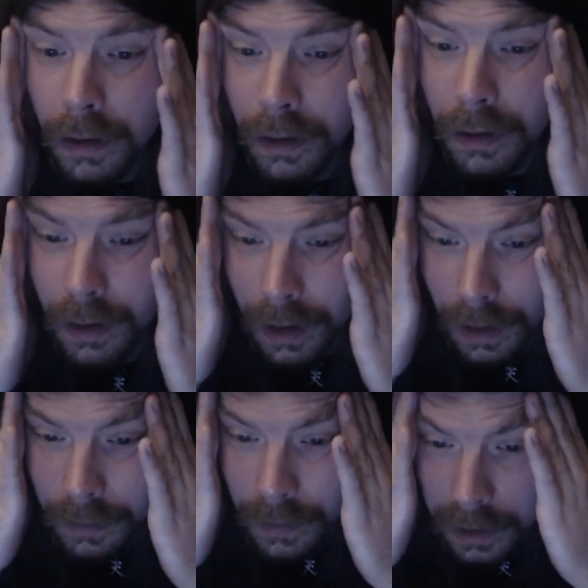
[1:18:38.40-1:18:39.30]

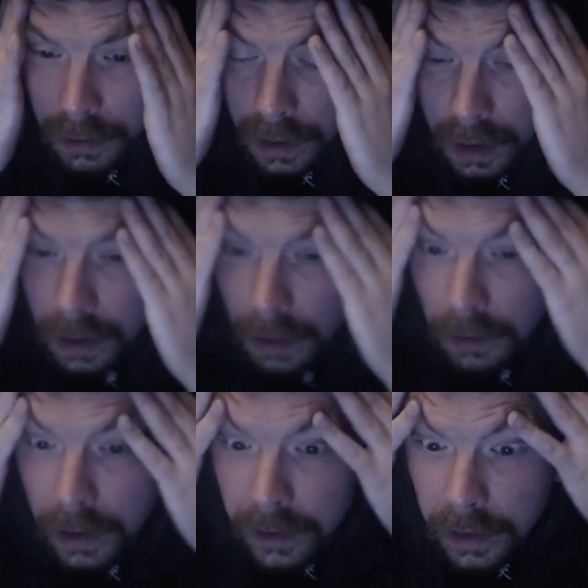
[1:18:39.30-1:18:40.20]
I'm not doing any kind of
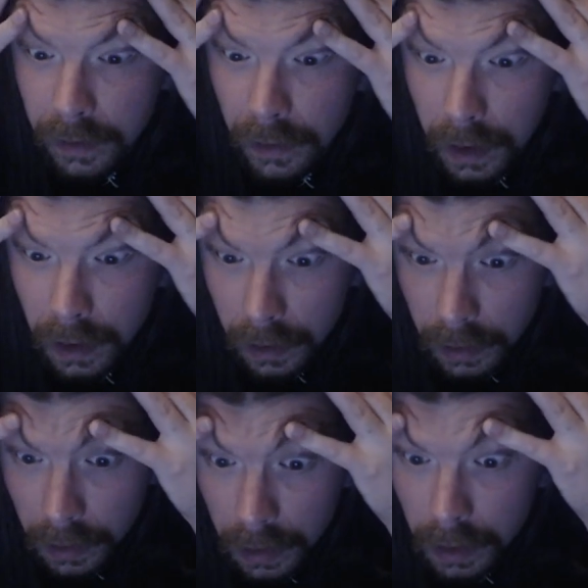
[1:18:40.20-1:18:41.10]
racist fucking